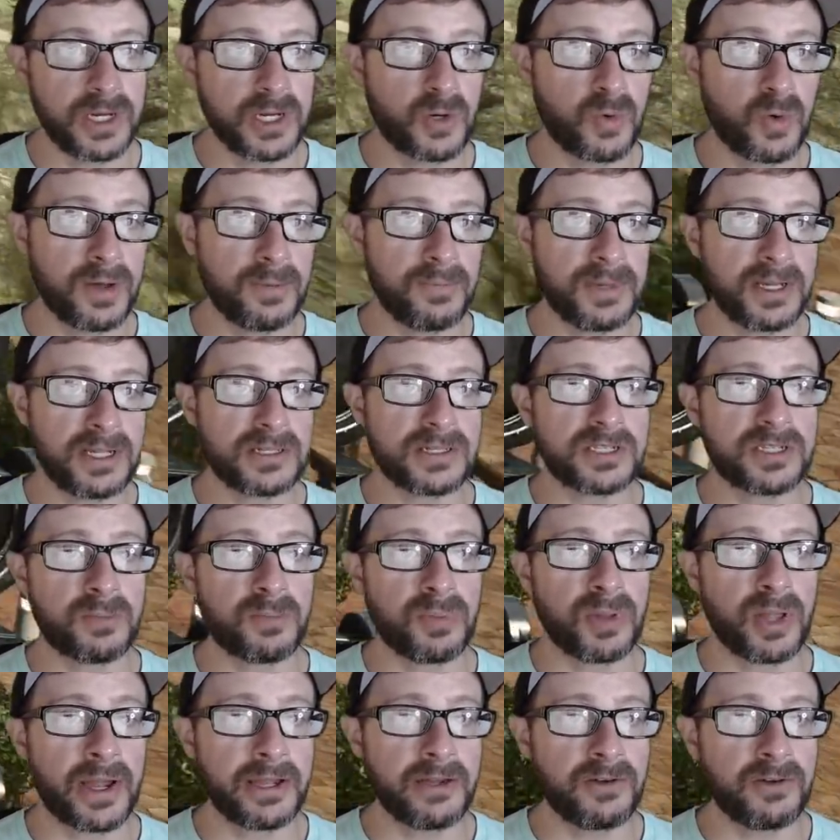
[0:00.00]
Equipment,
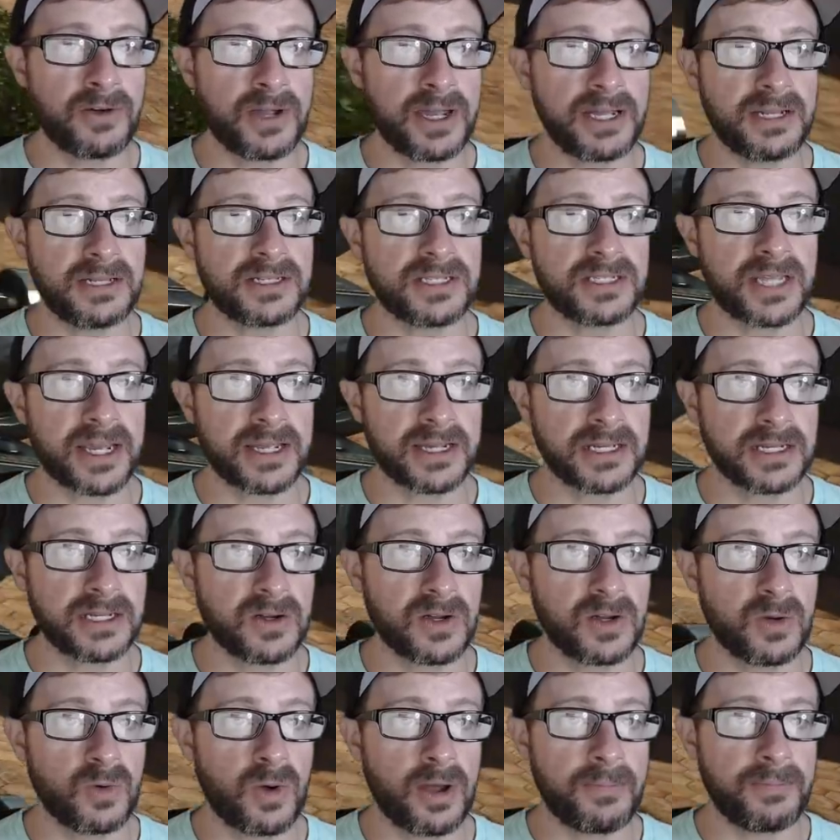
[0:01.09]
supply crate.
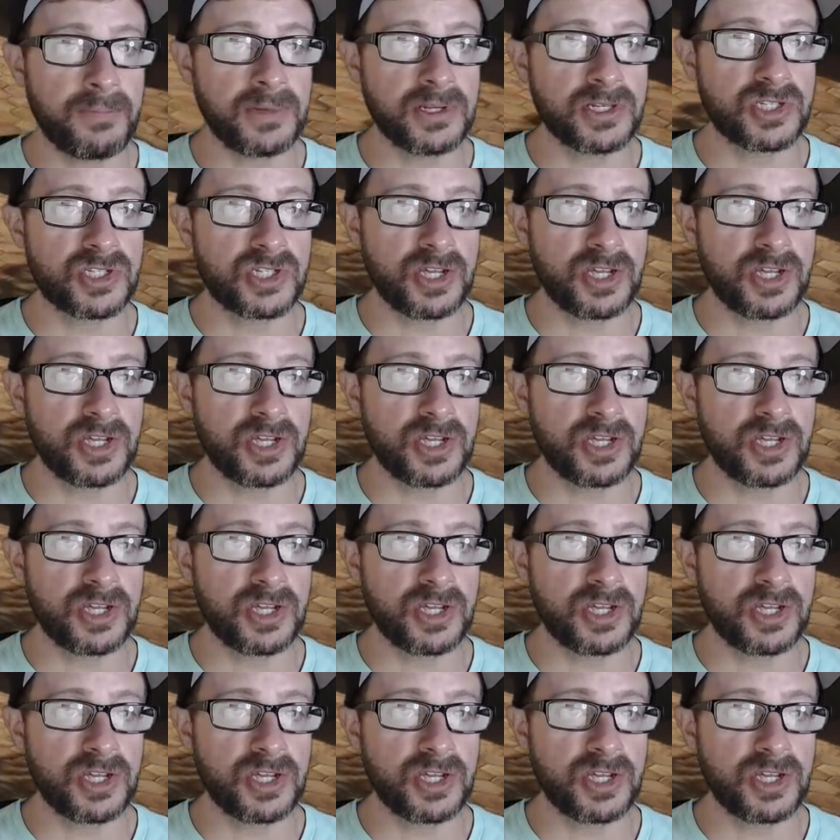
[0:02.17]
Secondary weapon,